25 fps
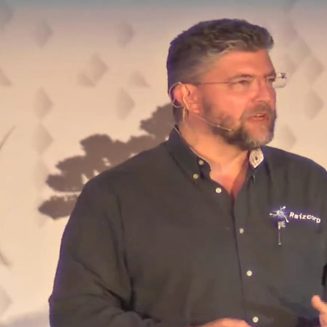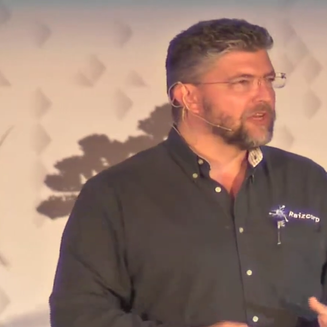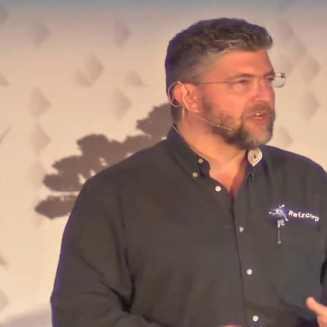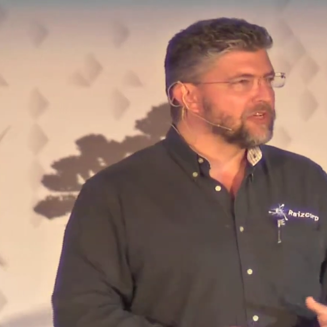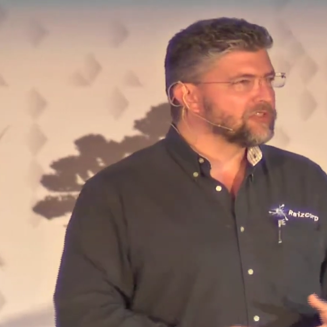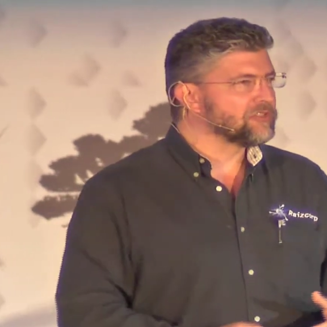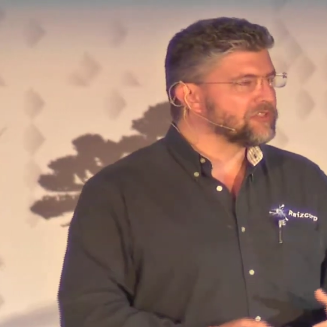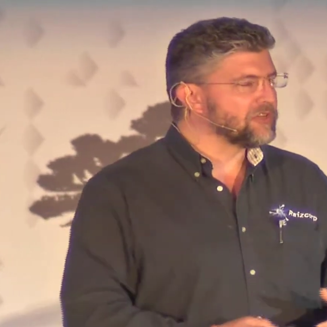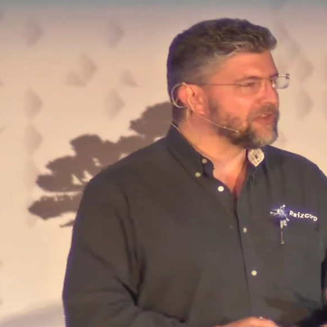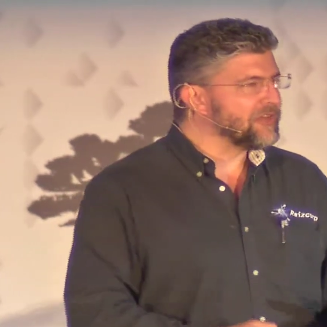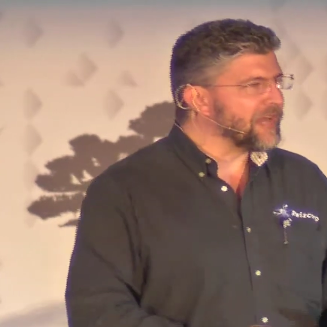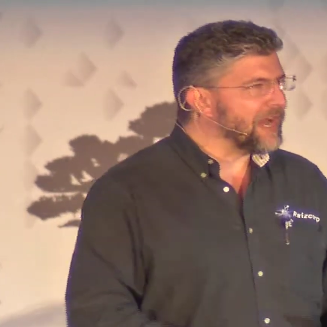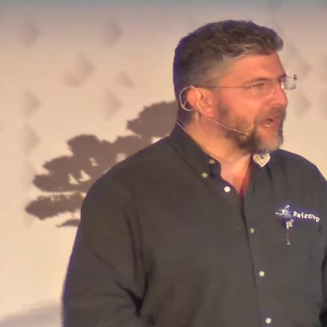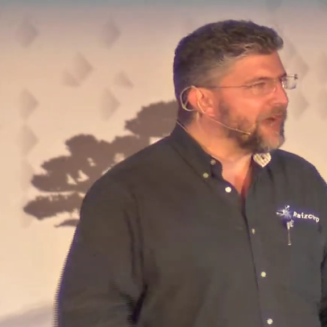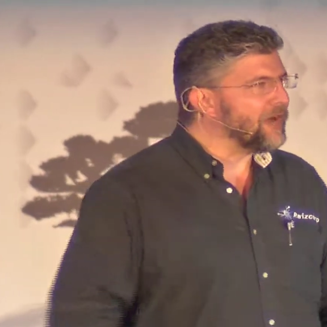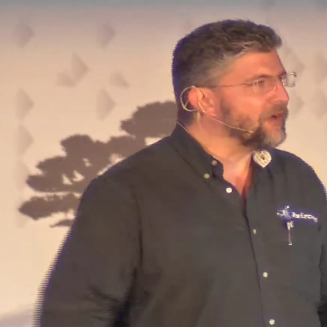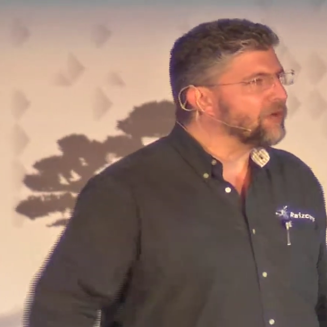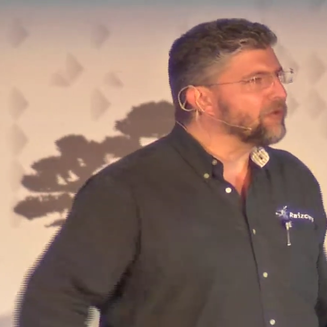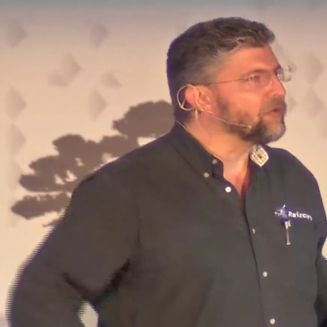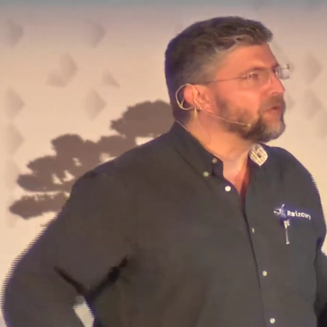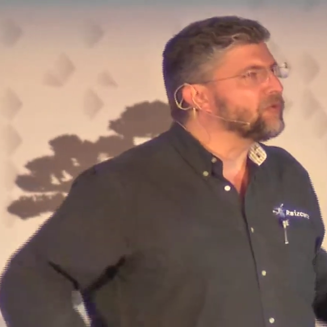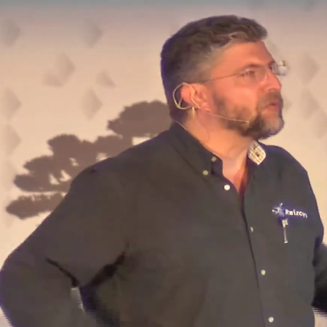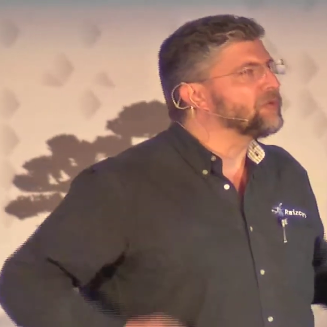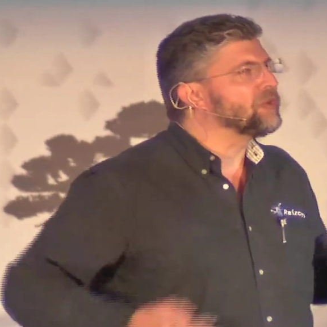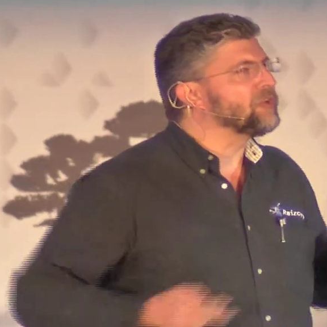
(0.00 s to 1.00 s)
So
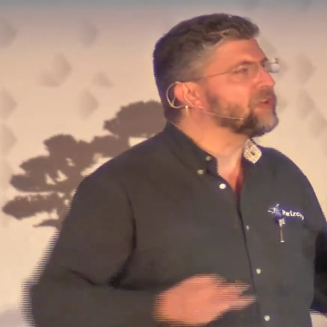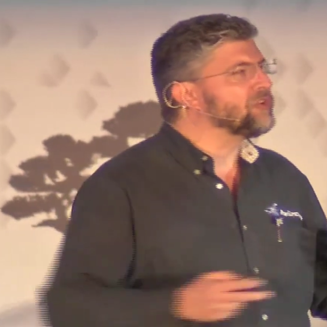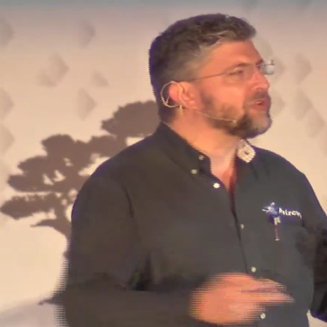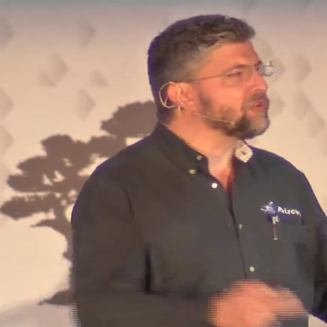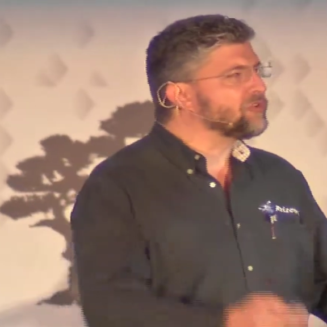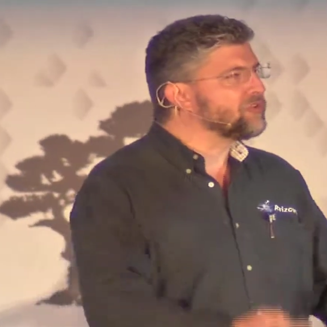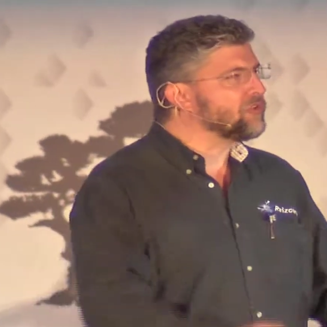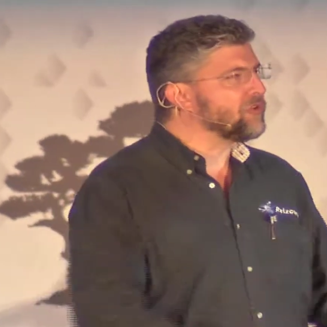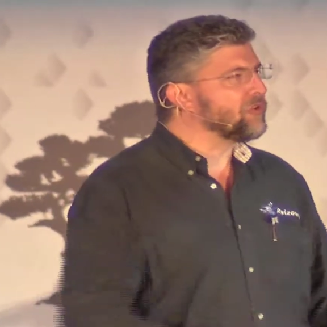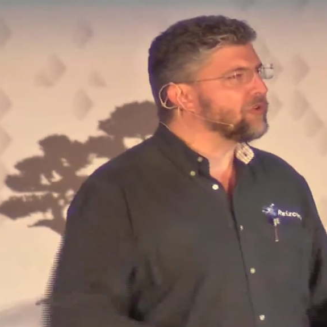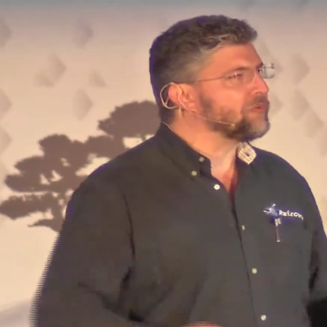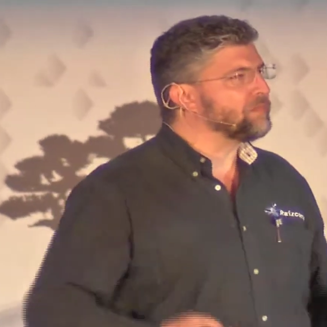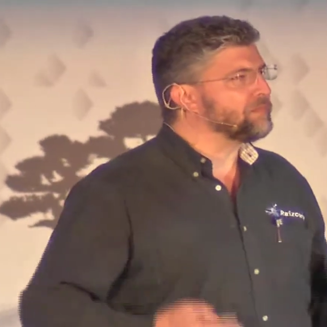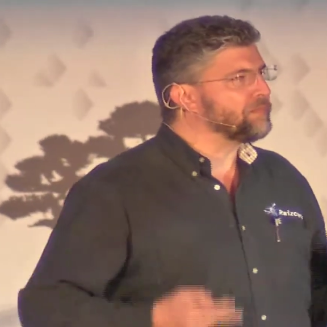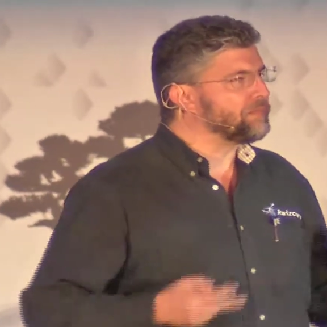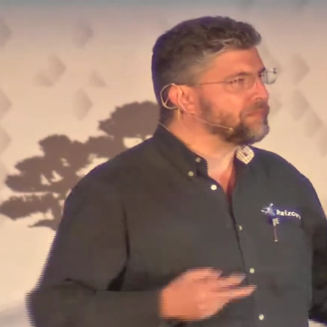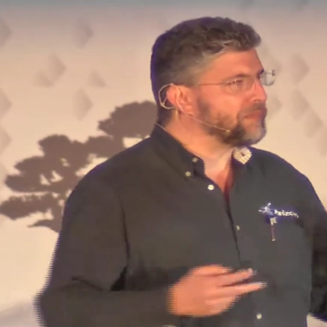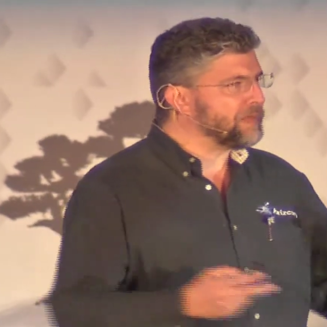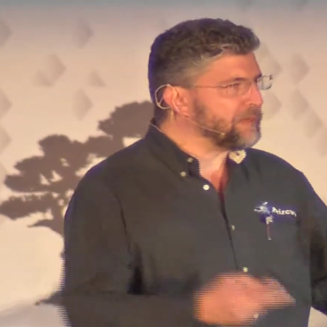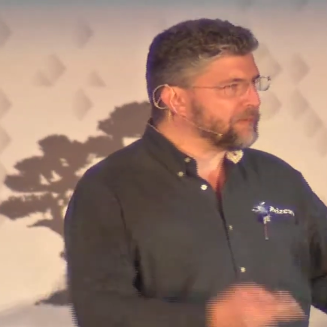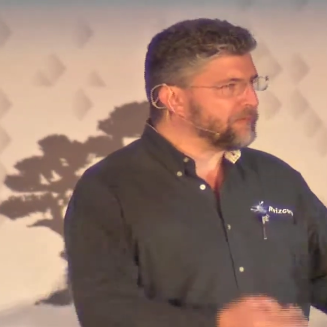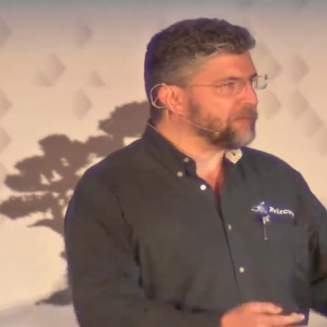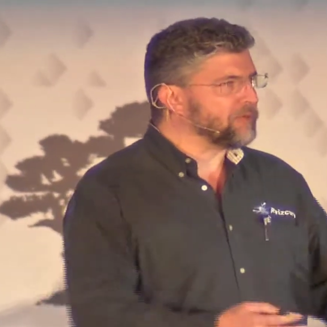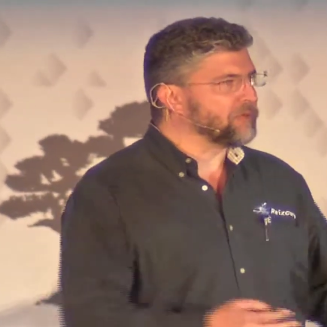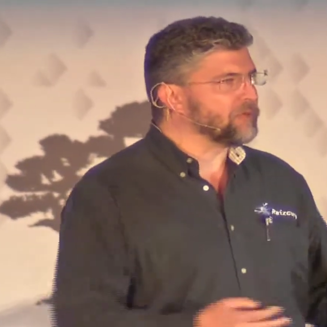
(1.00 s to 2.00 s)
now
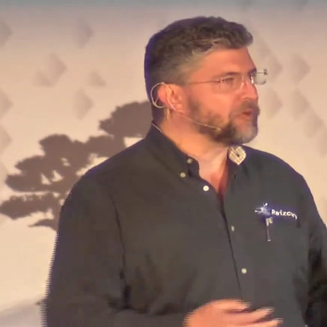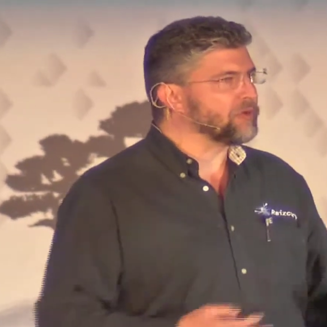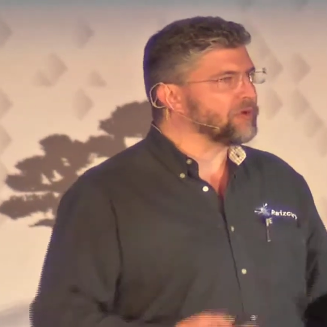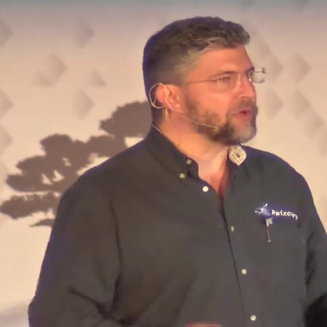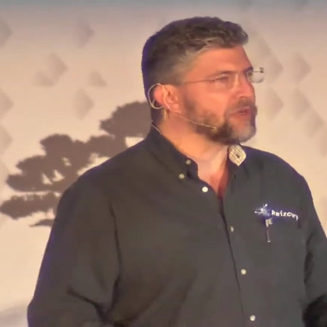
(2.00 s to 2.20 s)
people who